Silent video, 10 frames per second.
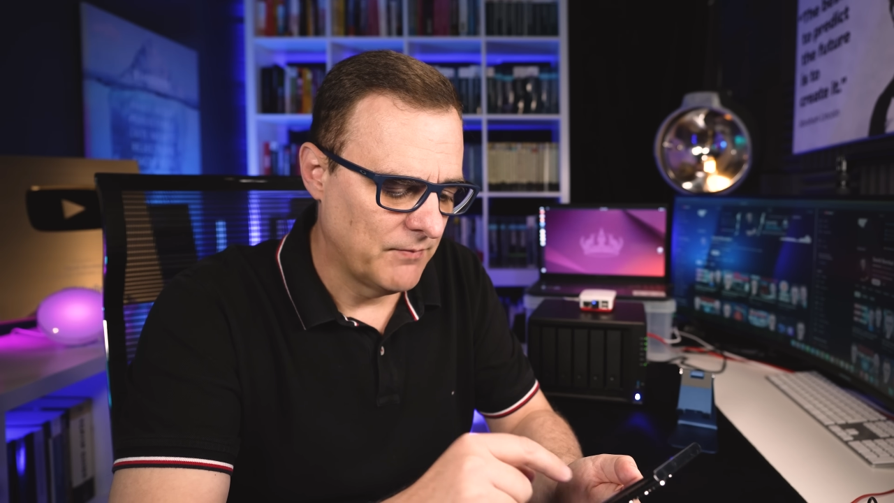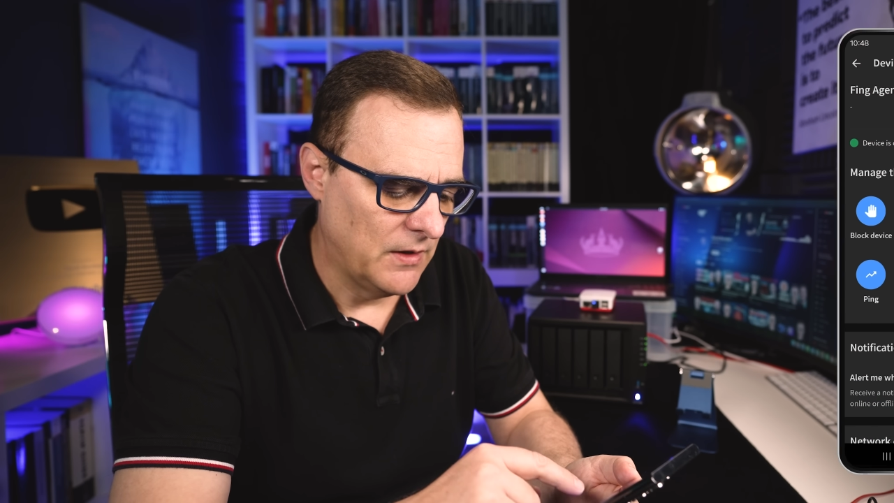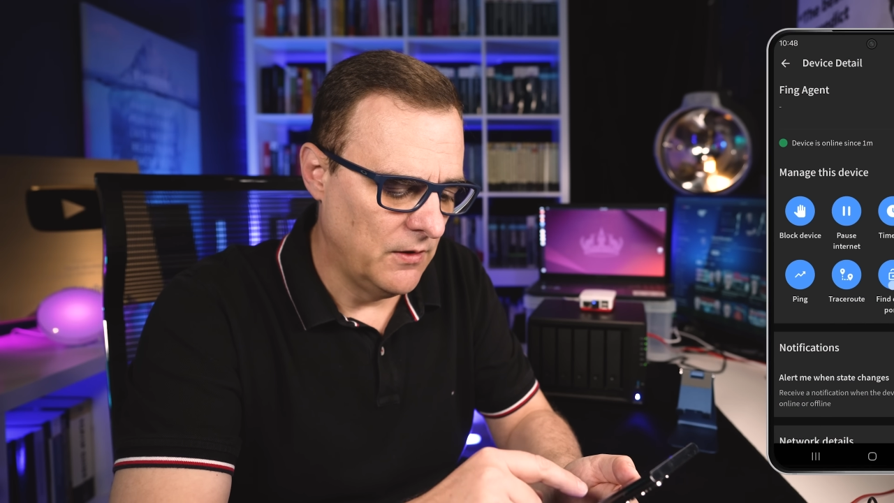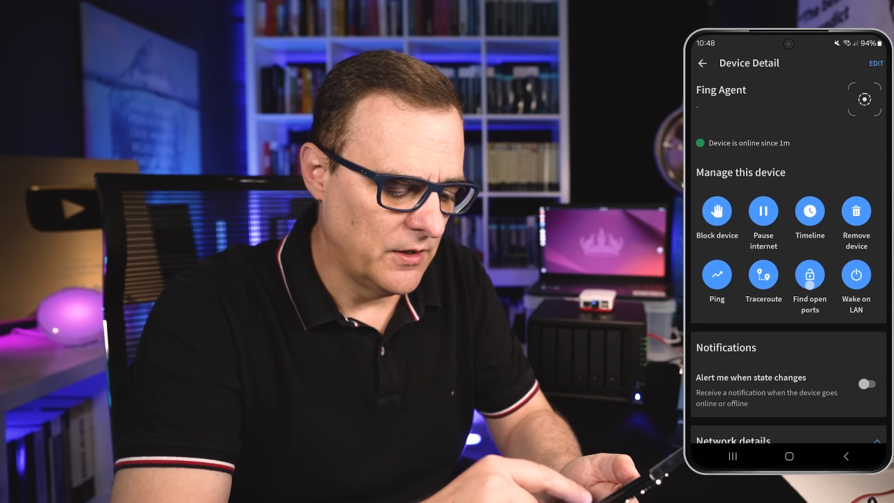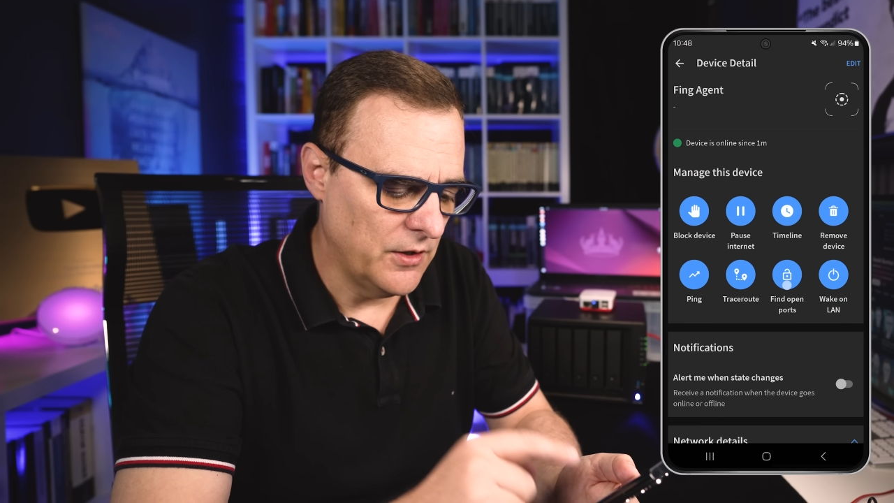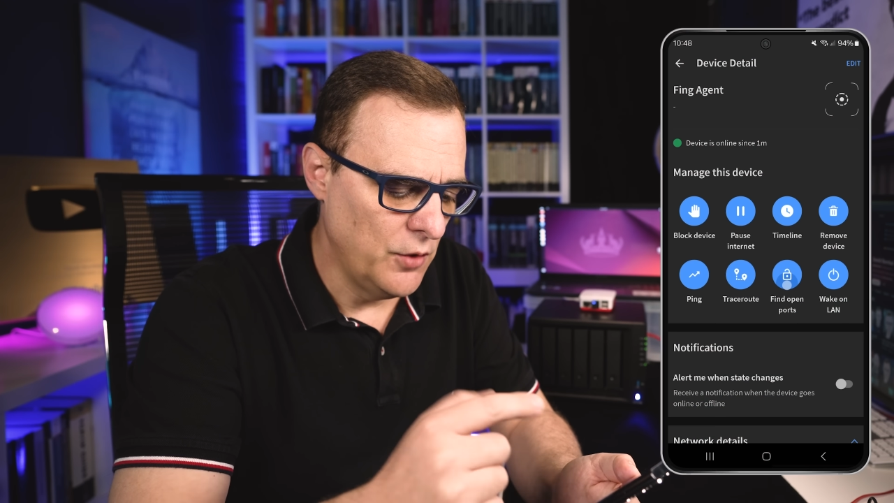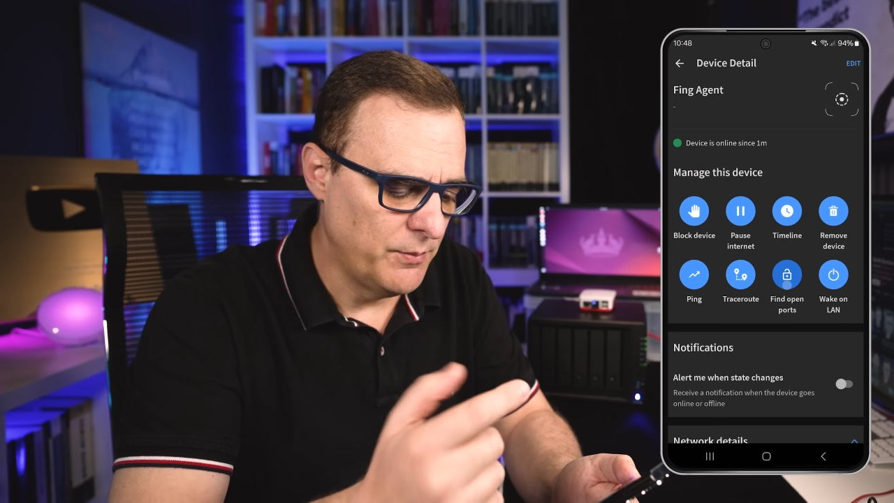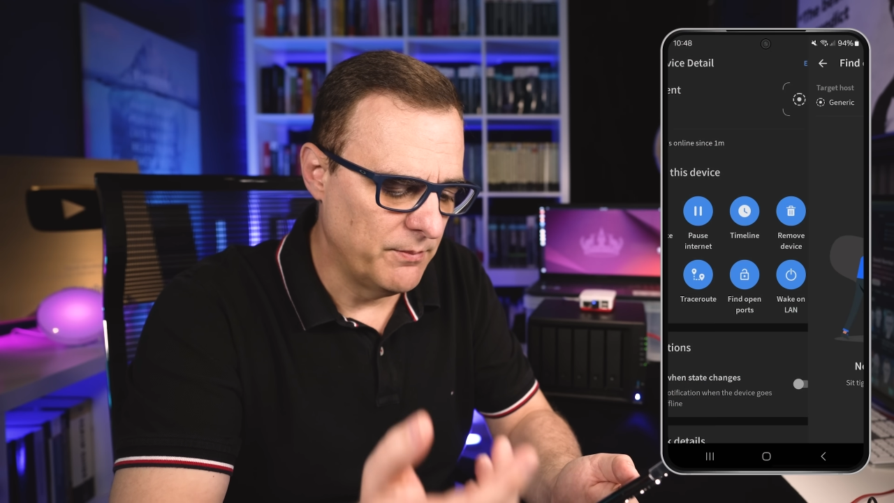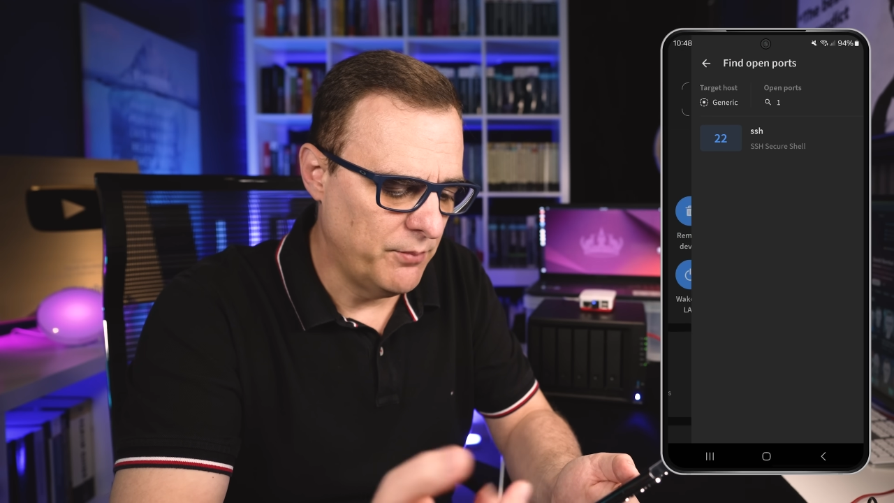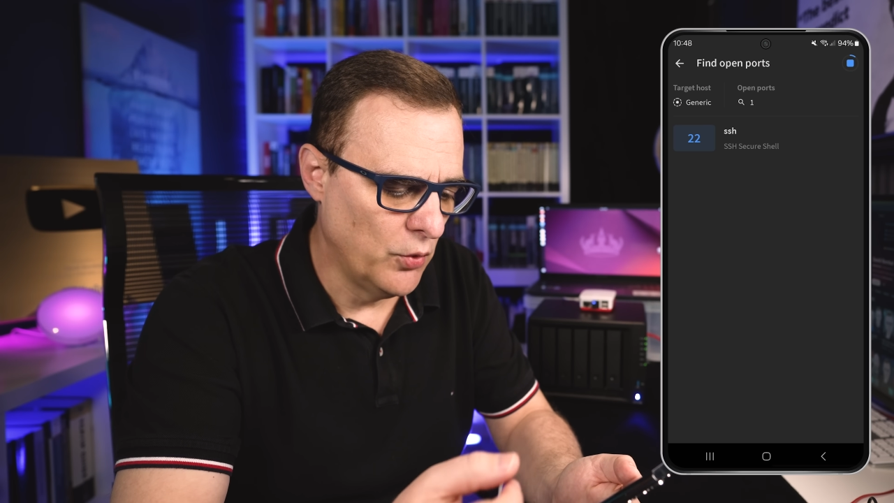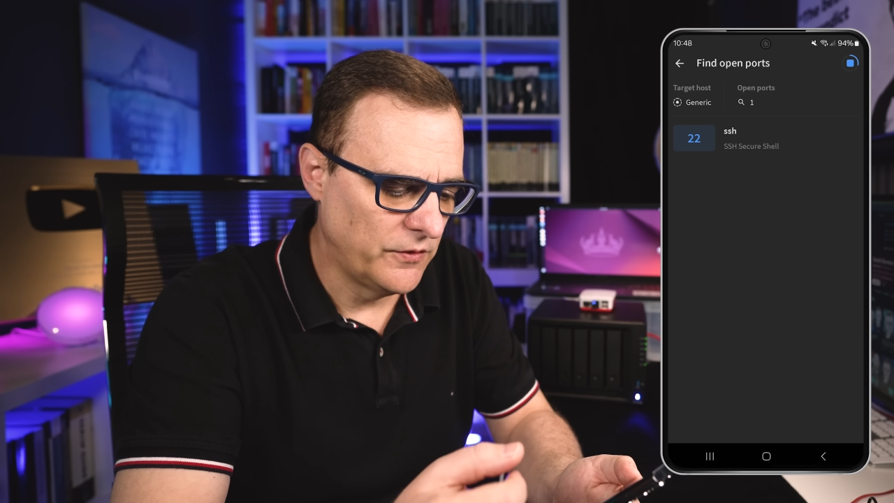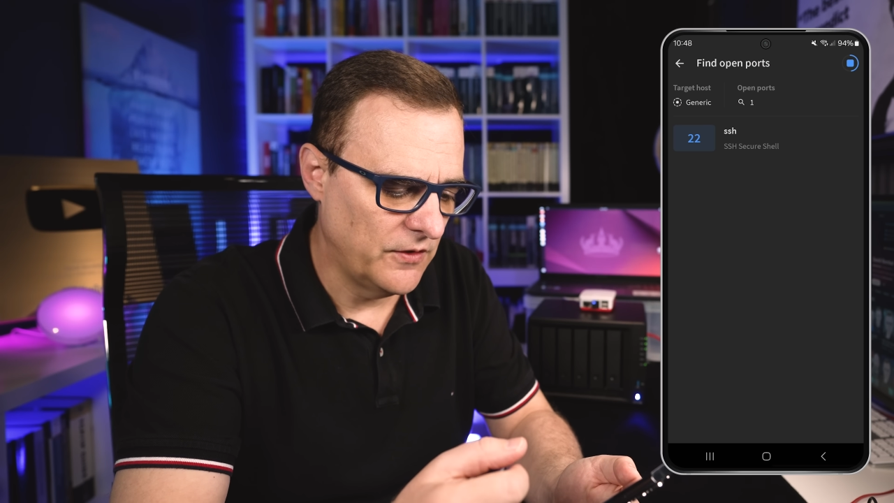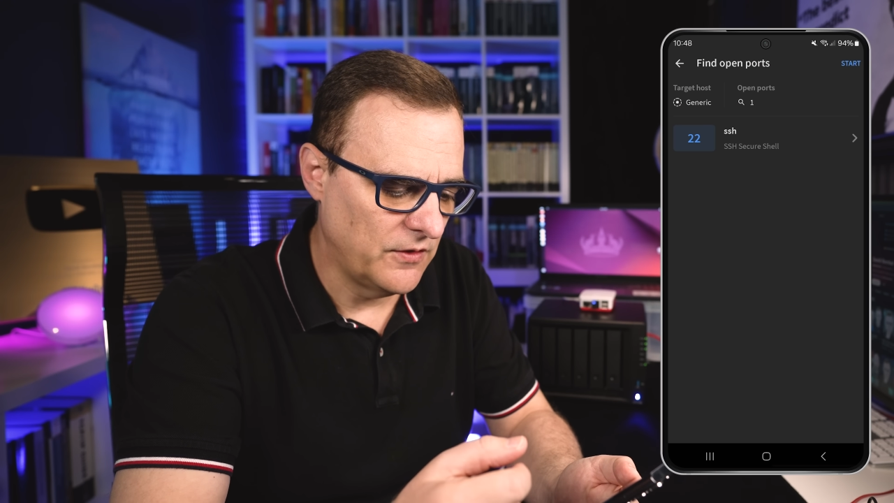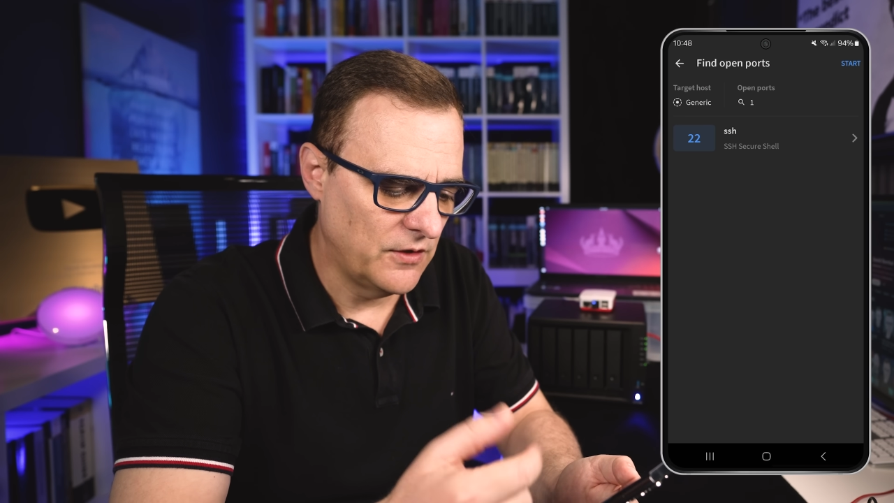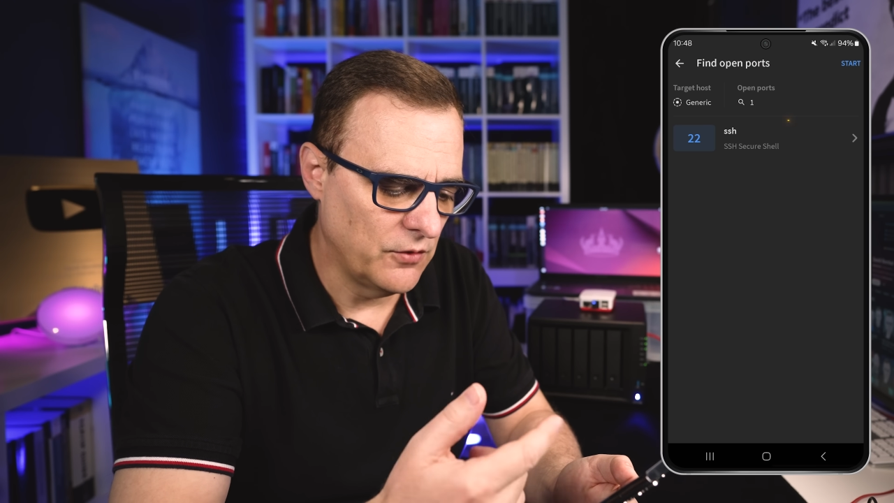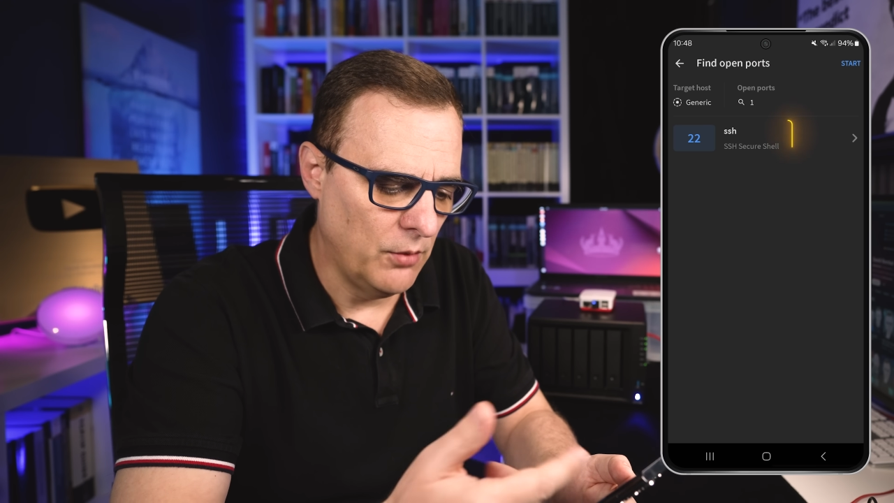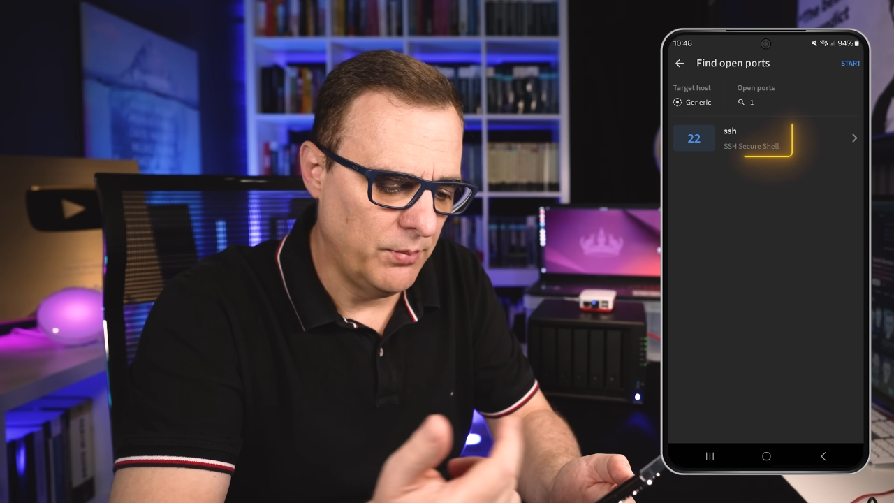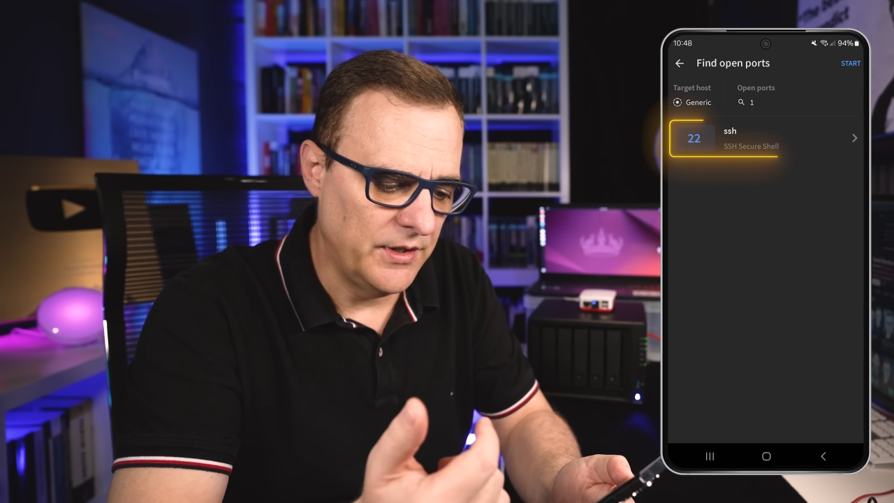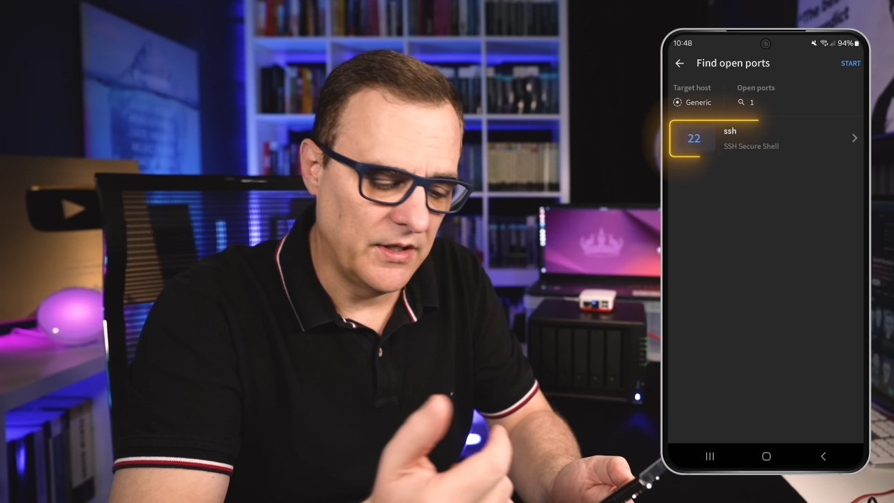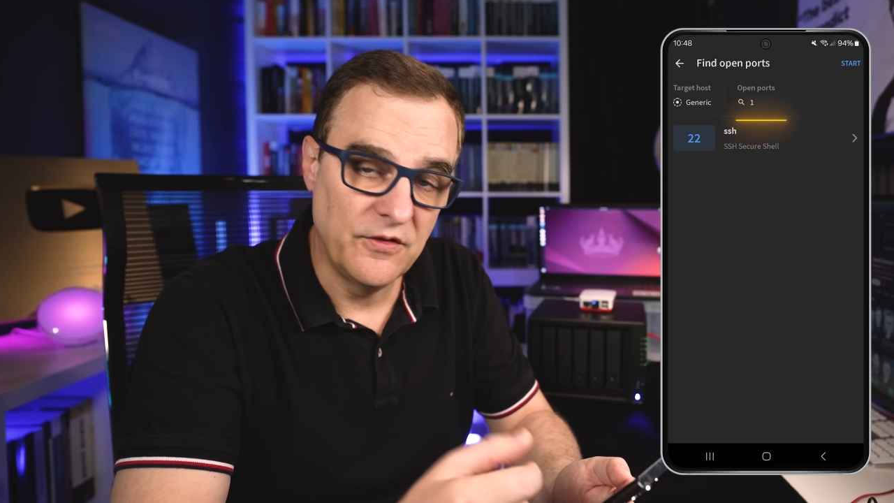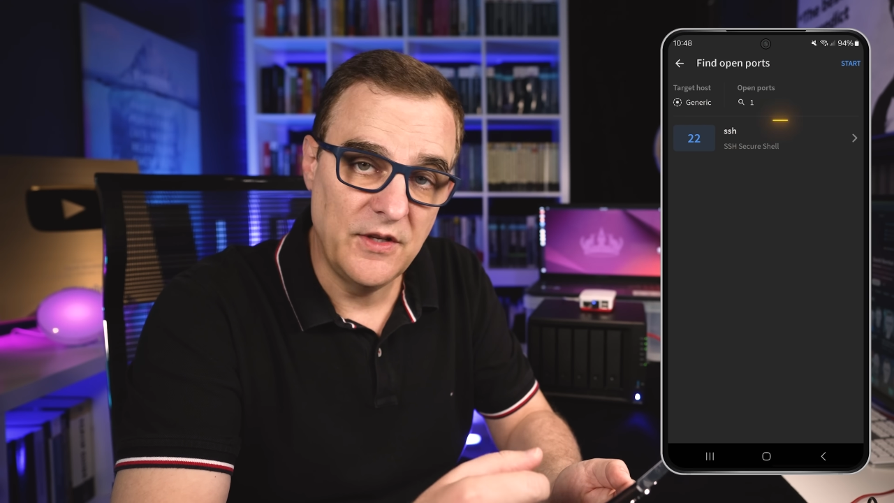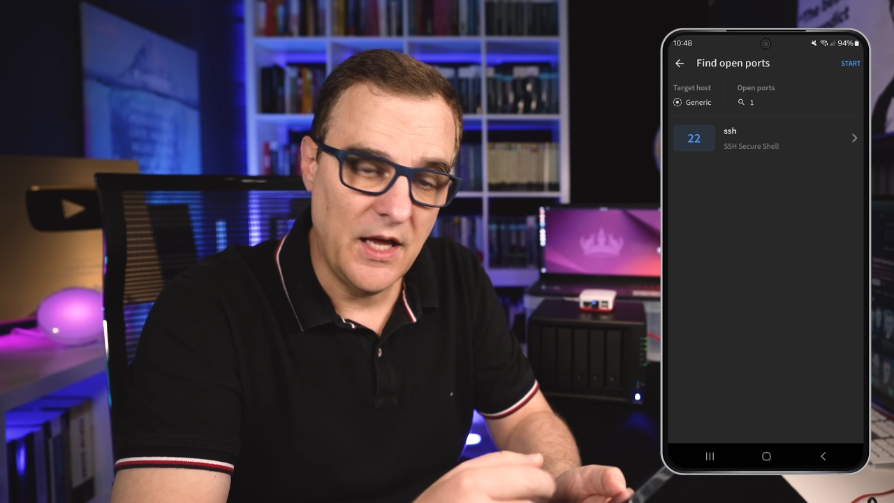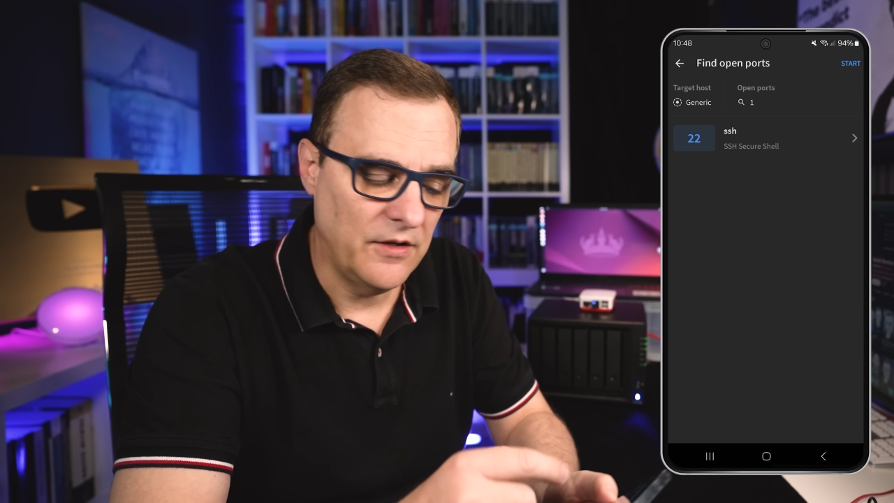look at open ports as an example, you can see